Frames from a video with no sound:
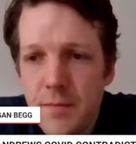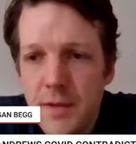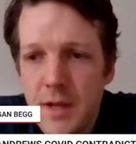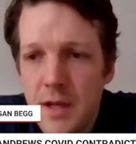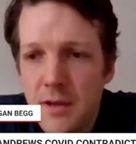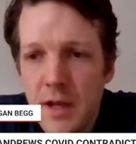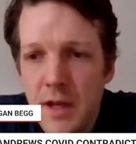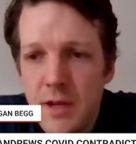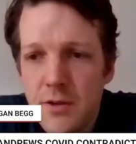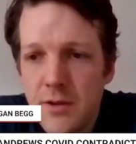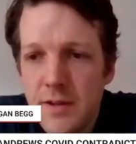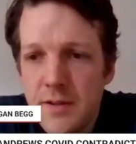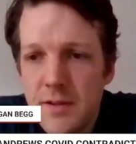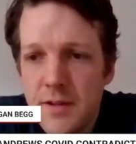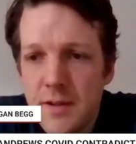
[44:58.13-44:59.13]
Daniel
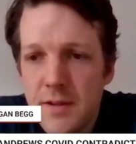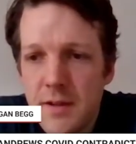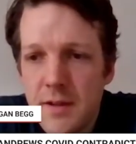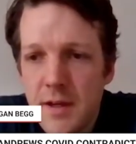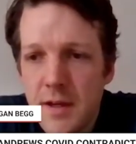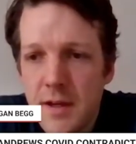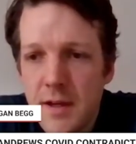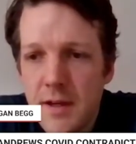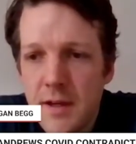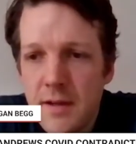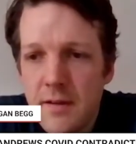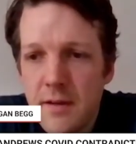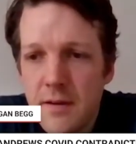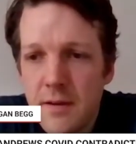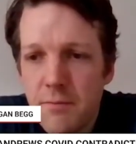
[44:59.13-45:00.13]
Andrews is just,
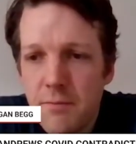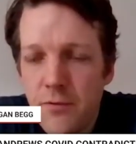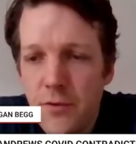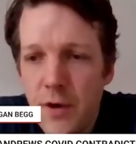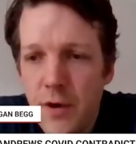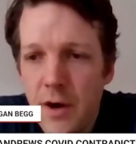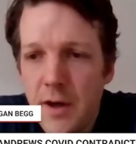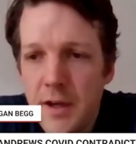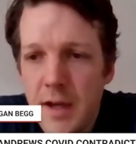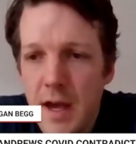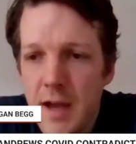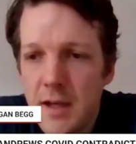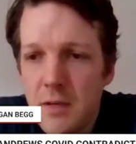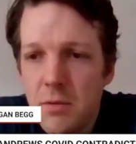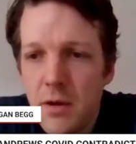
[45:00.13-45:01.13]
he's a very canny